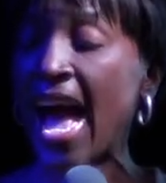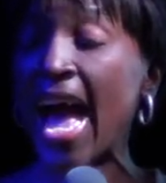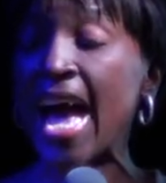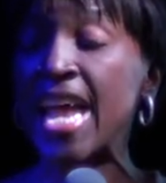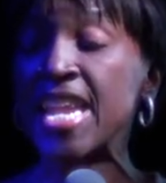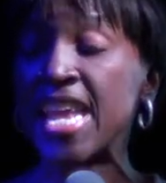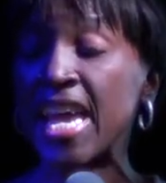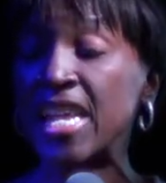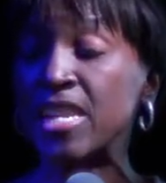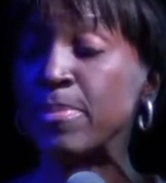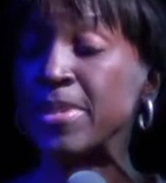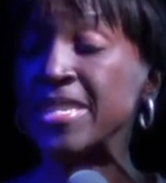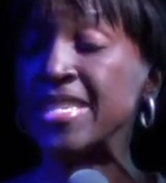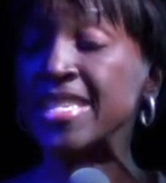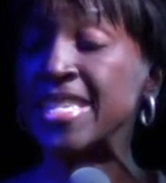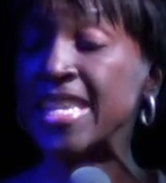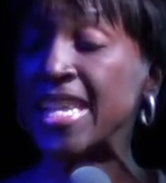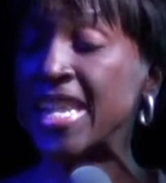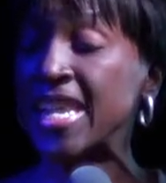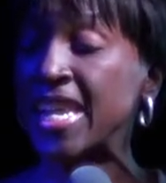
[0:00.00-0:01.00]
And yet me
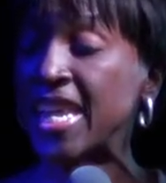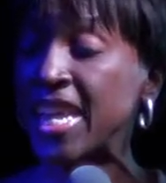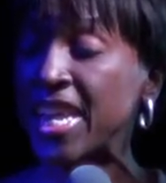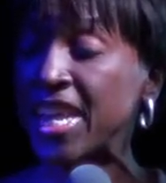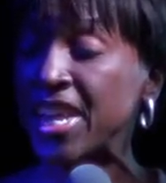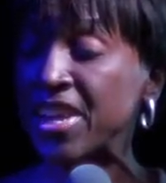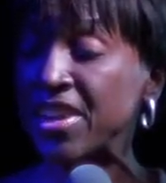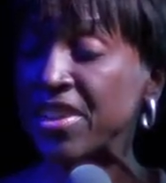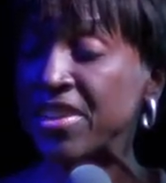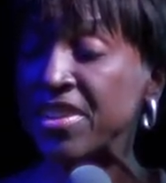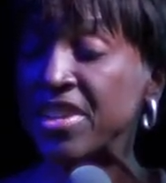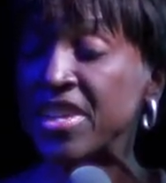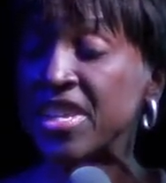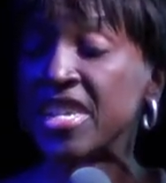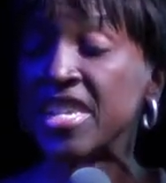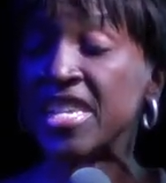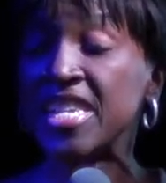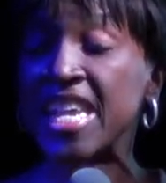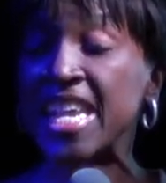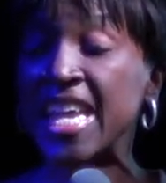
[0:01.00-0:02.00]
still hear
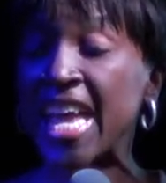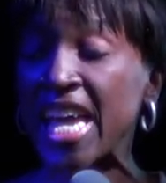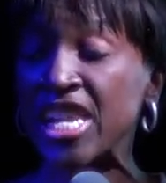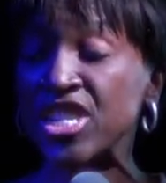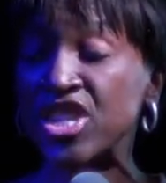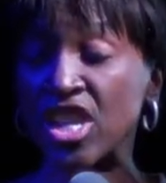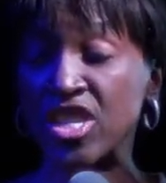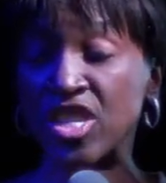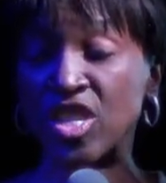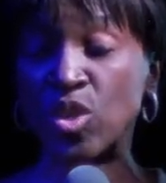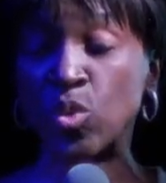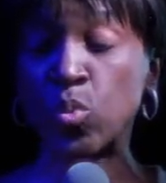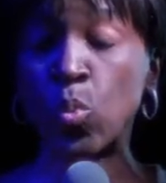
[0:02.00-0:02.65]
the gate just